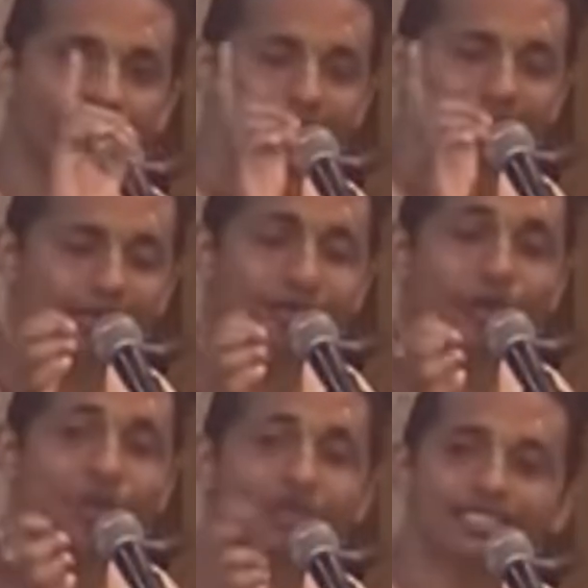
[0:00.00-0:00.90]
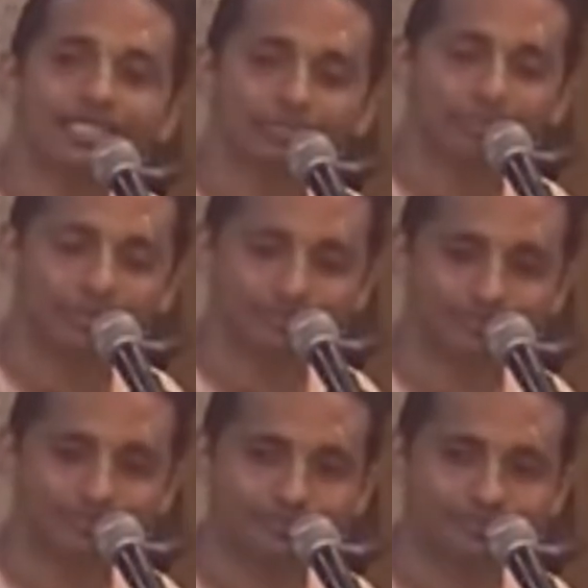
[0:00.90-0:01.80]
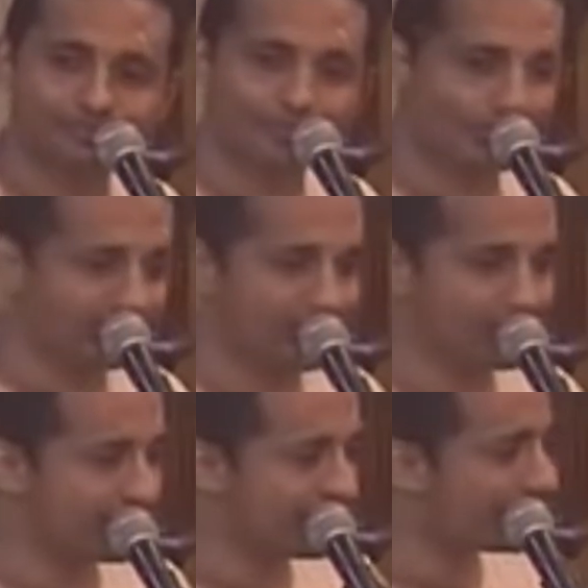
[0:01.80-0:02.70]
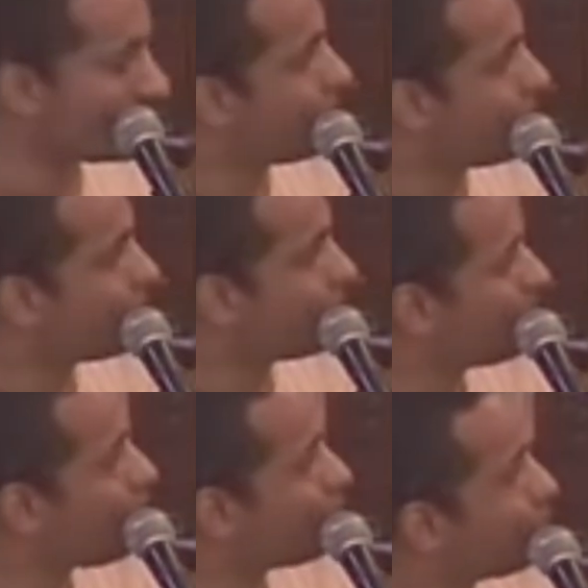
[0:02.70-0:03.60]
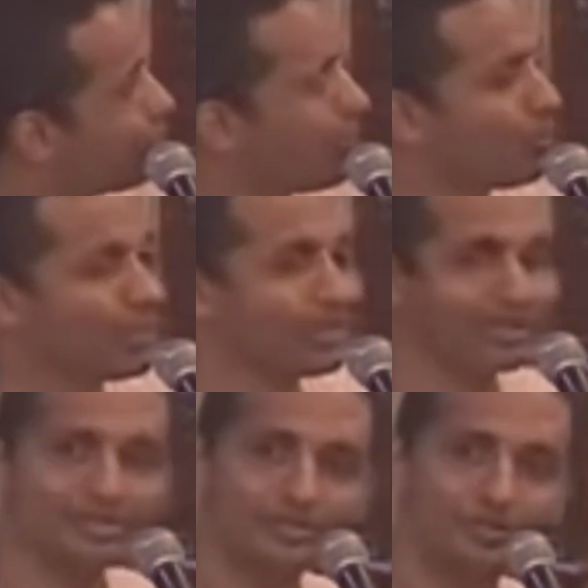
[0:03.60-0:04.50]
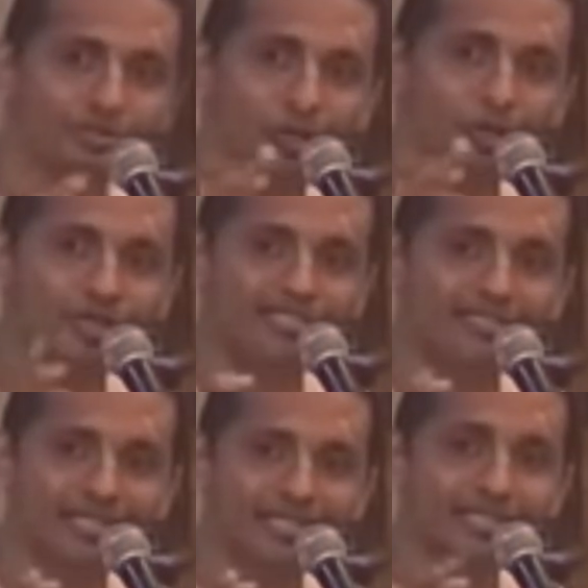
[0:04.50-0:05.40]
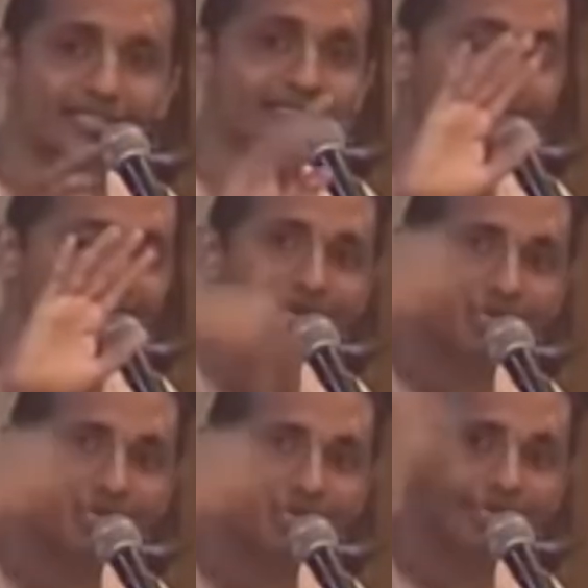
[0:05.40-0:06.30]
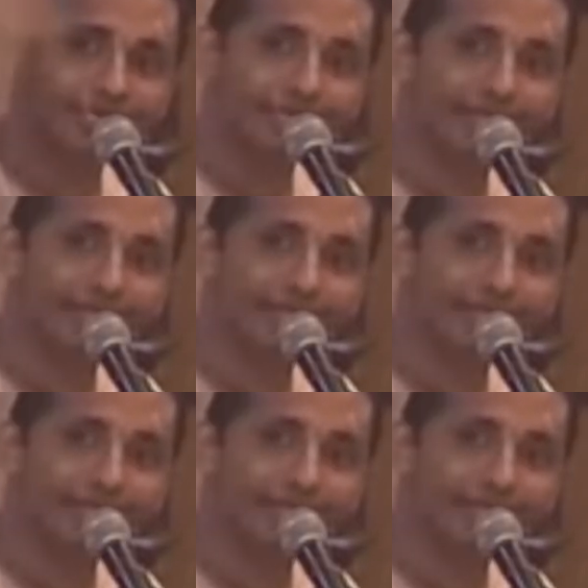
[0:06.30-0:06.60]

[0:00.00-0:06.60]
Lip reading: and Garuda Stamba. We can say from the altar of Gopinath to Prabhupada's Vyasasan, triple